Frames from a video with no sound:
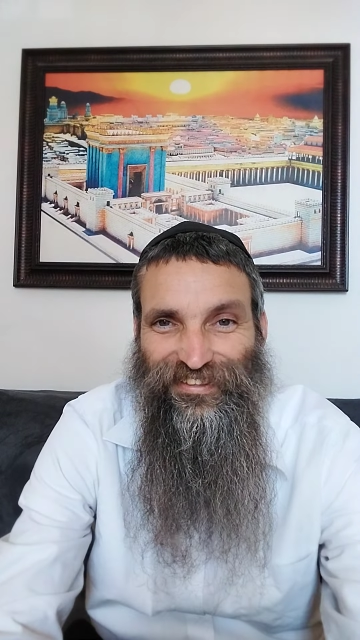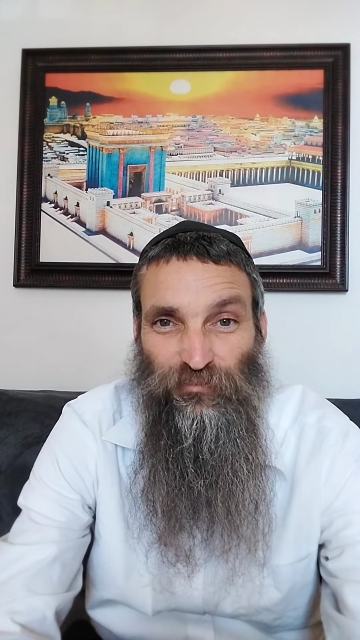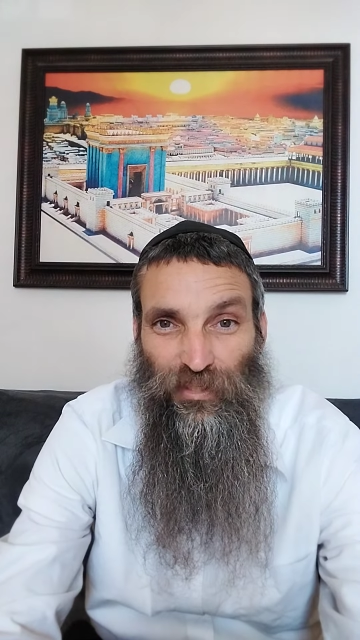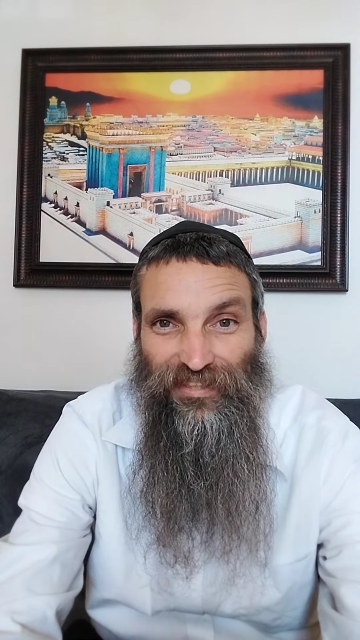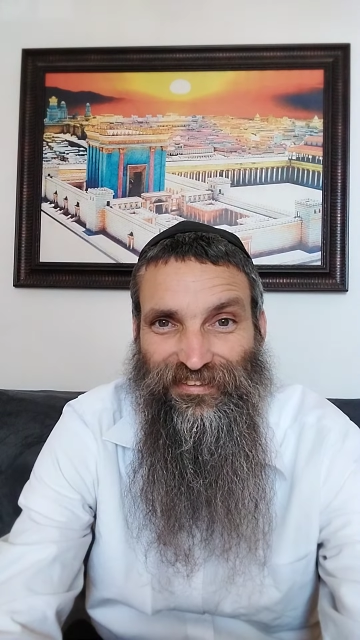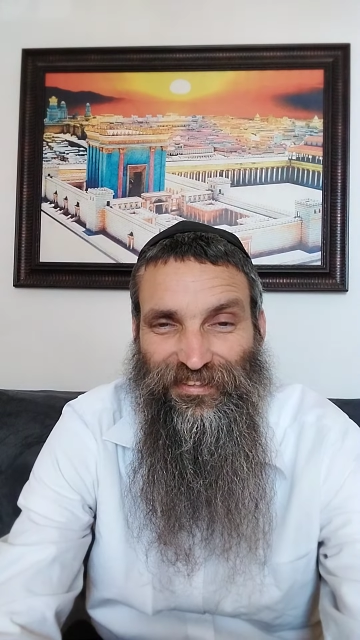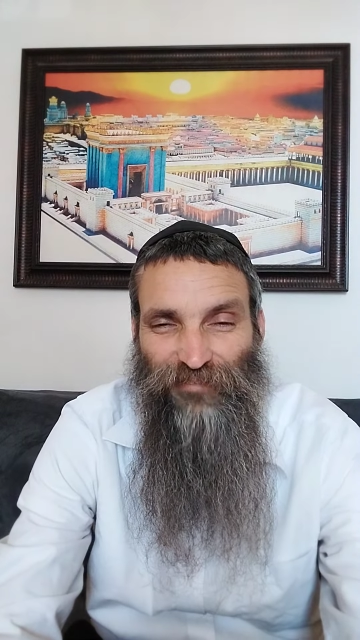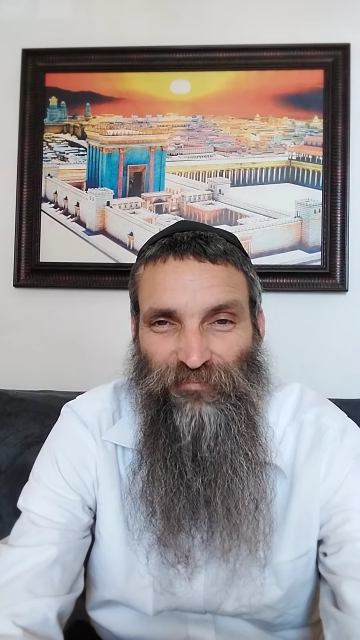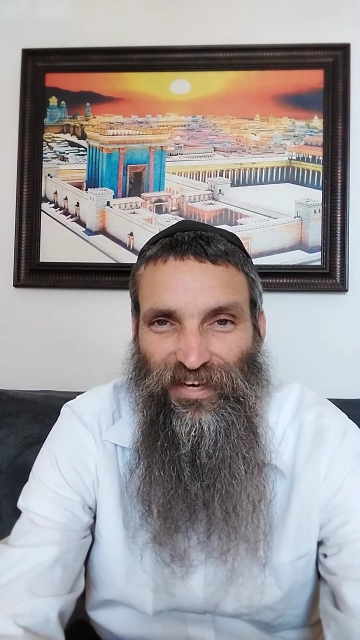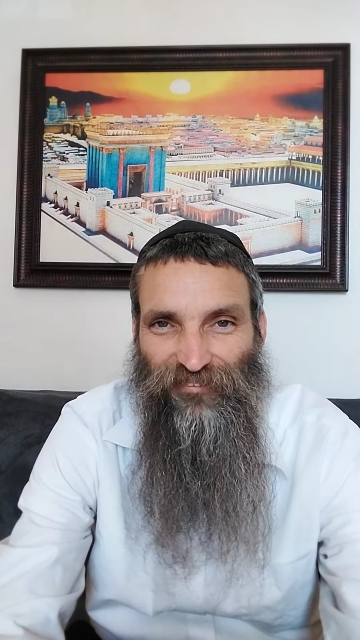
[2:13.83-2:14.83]
It's waiting to
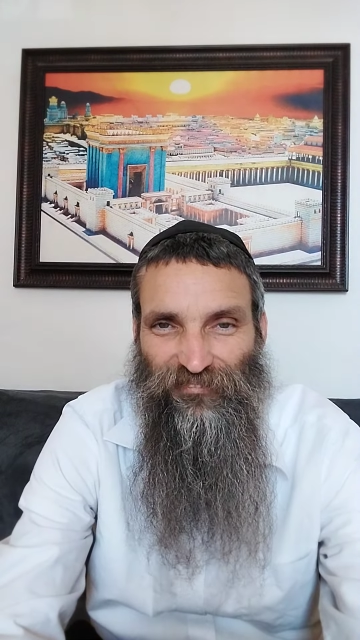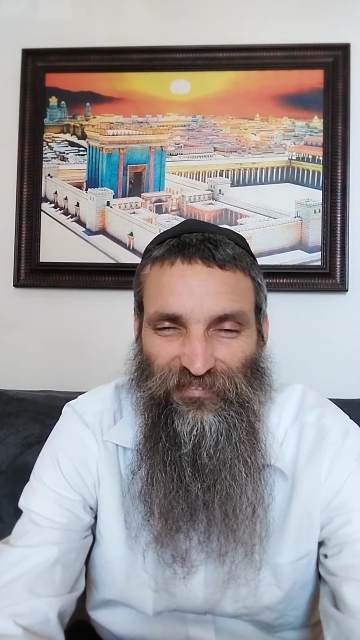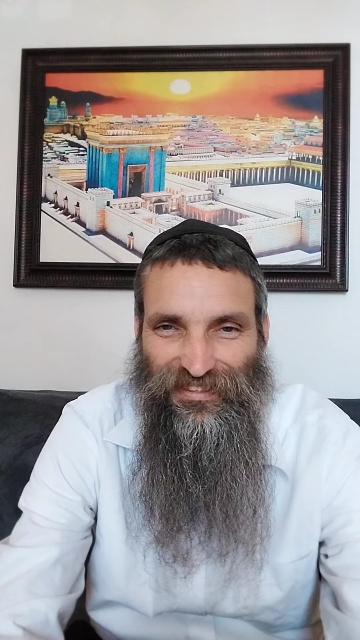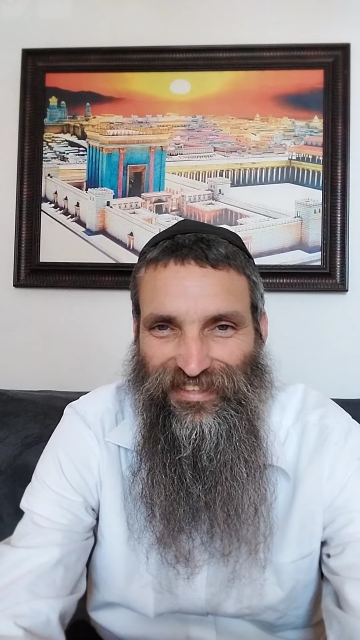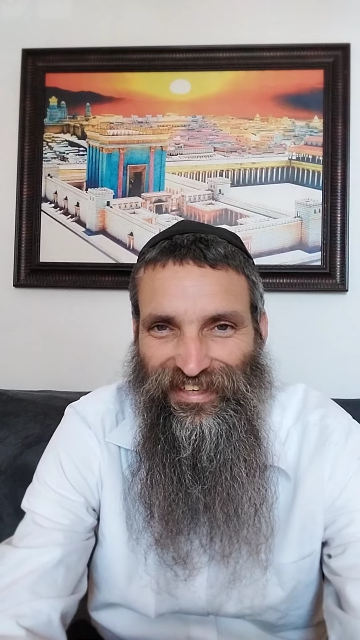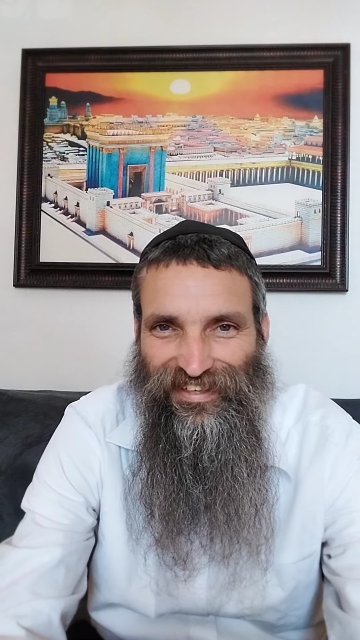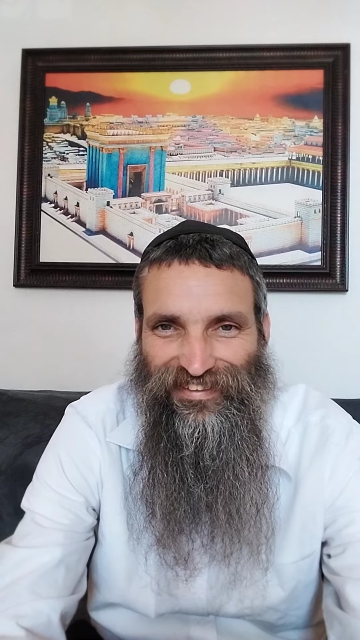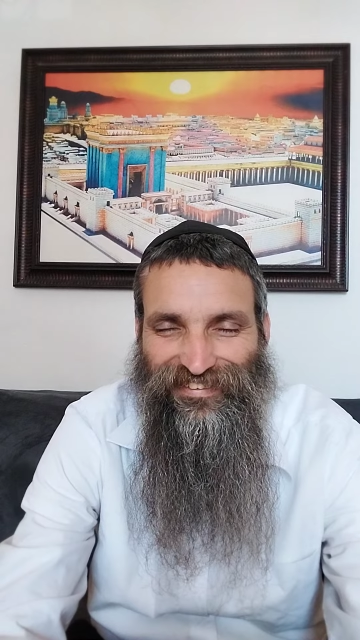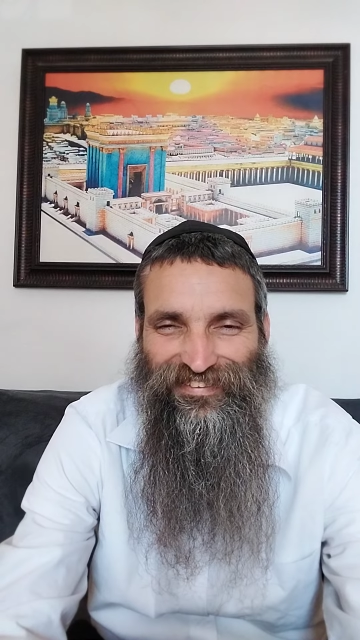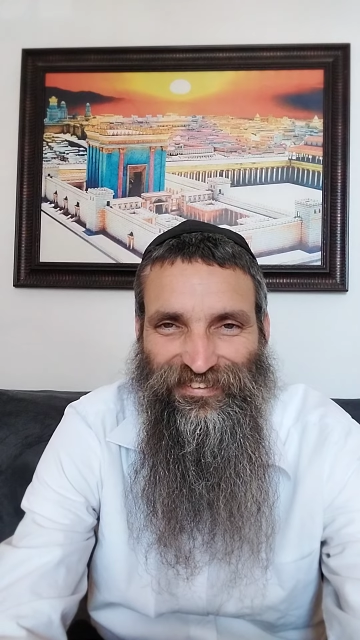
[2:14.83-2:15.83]
come down from the
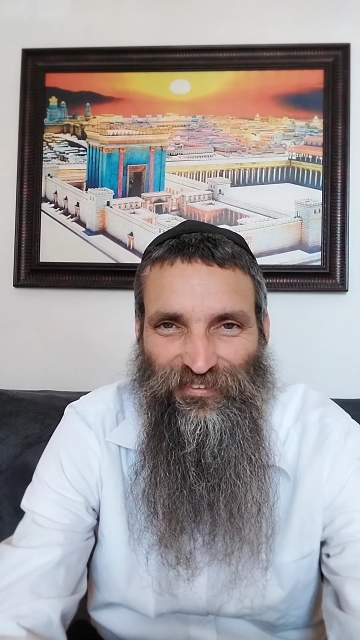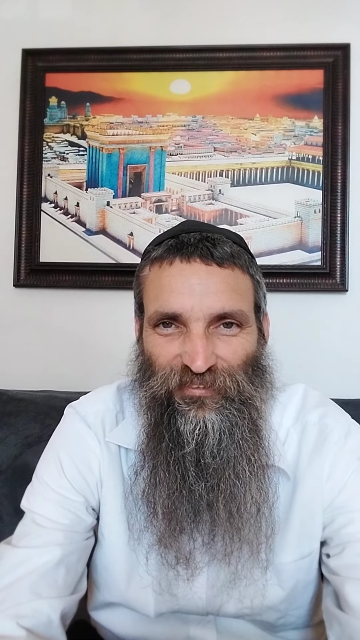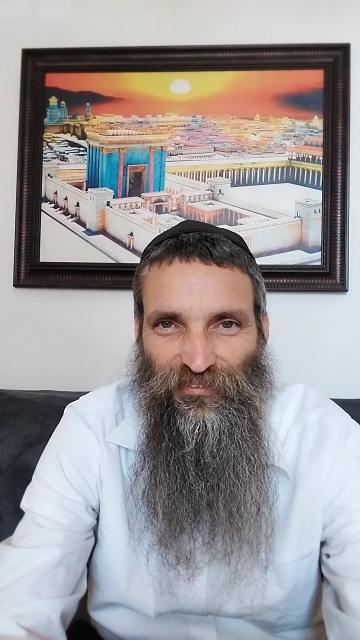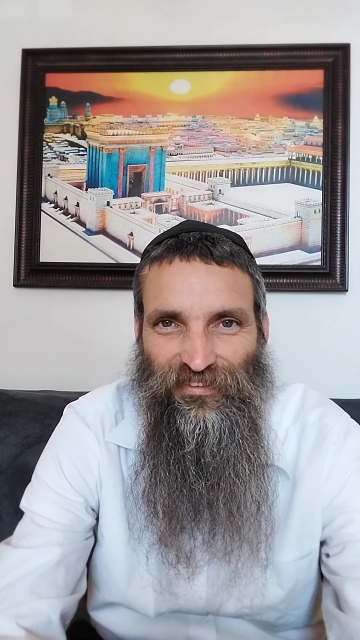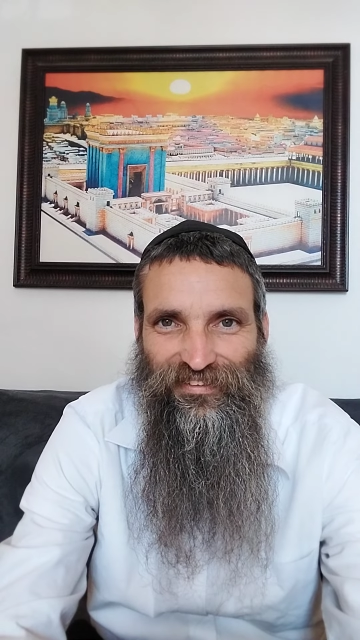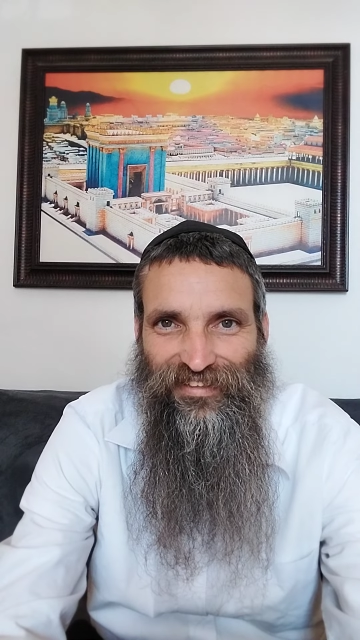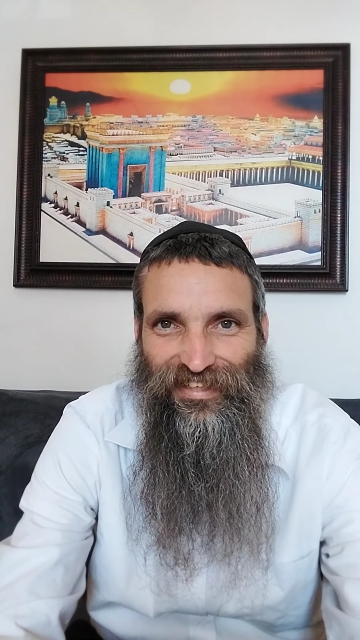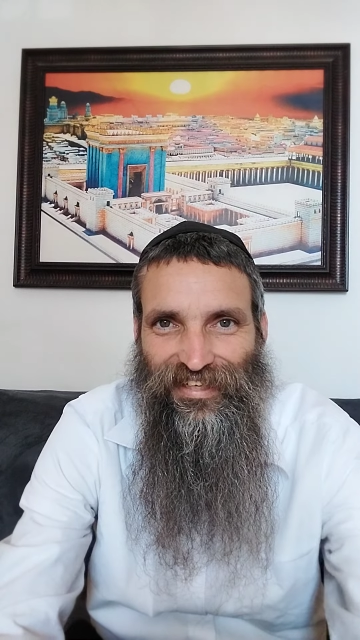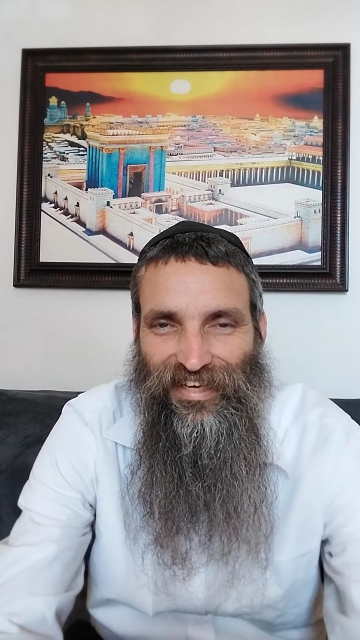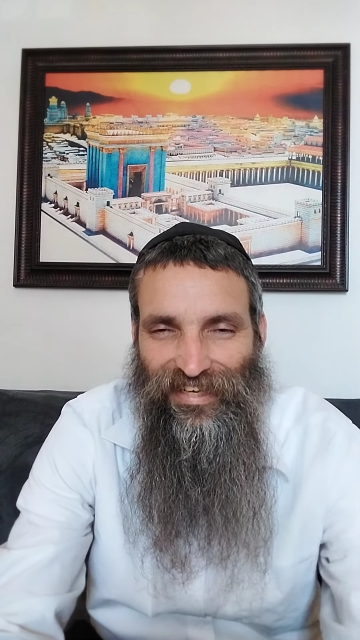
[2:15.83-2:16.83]
sky. Let's all
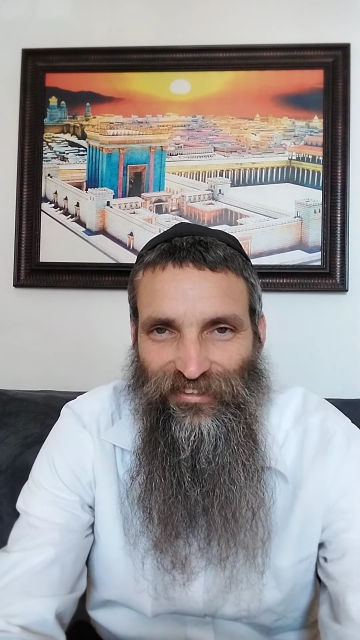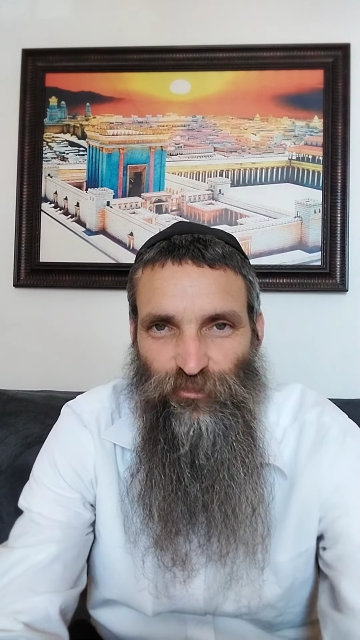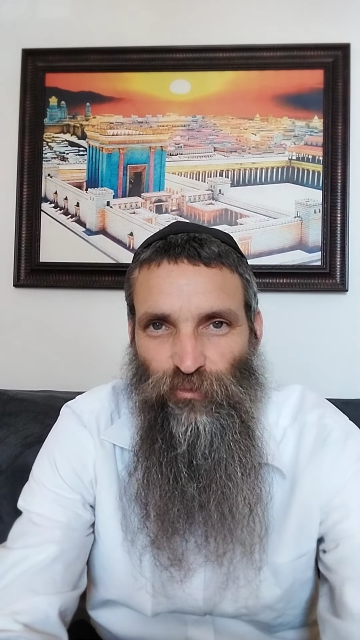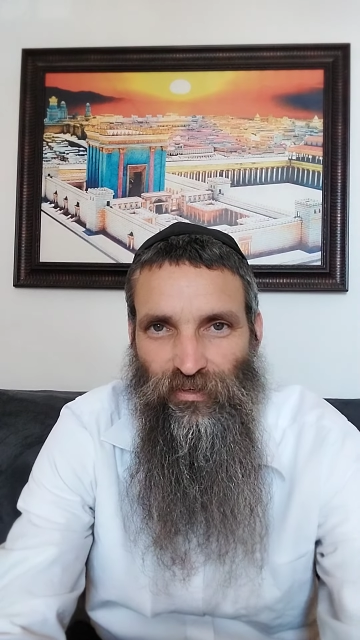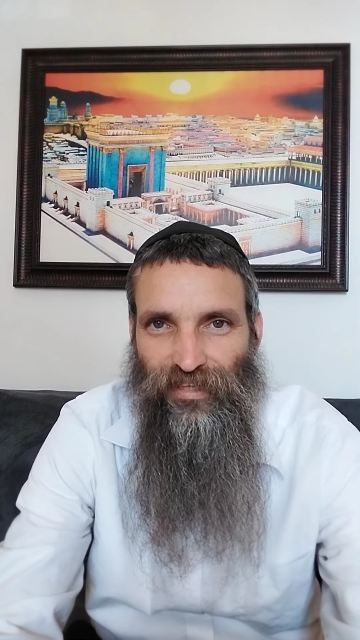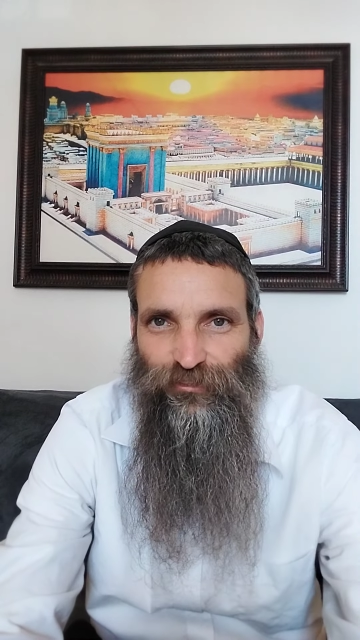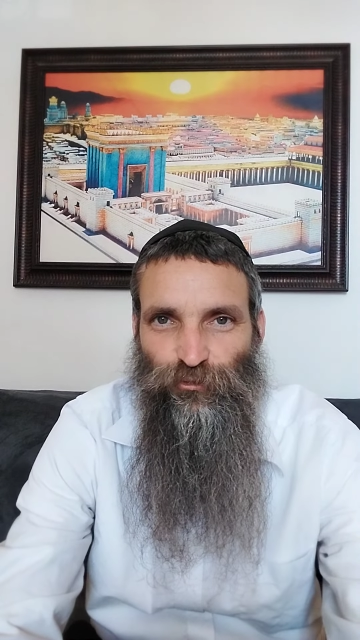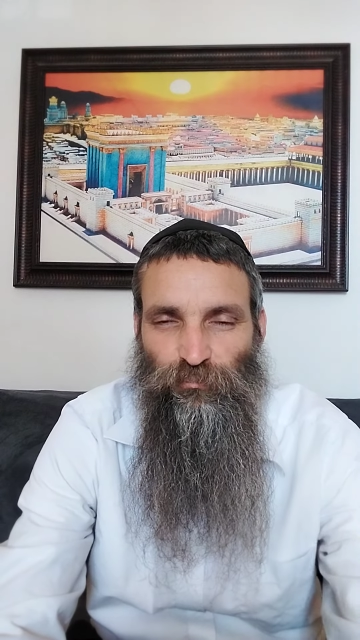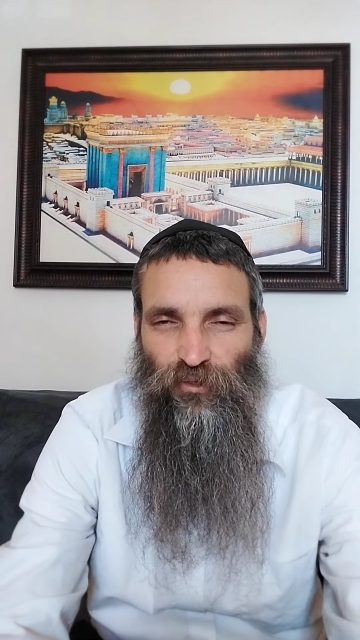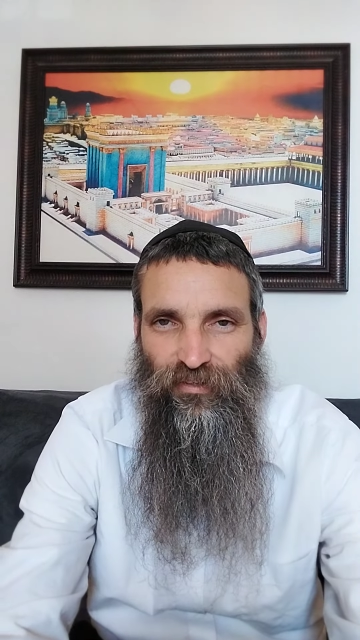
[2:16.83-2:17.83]
do our
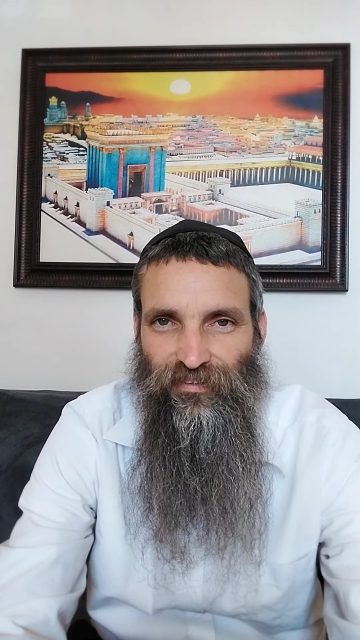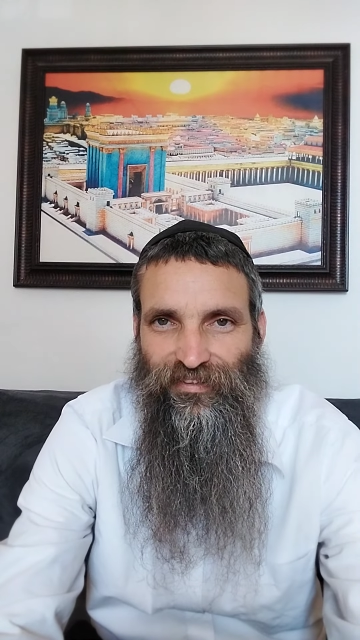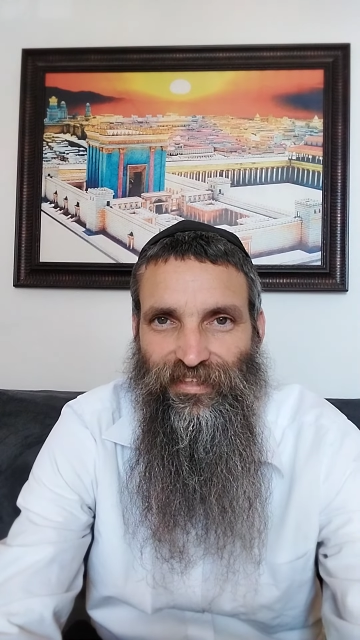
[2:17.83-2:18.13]
extra part.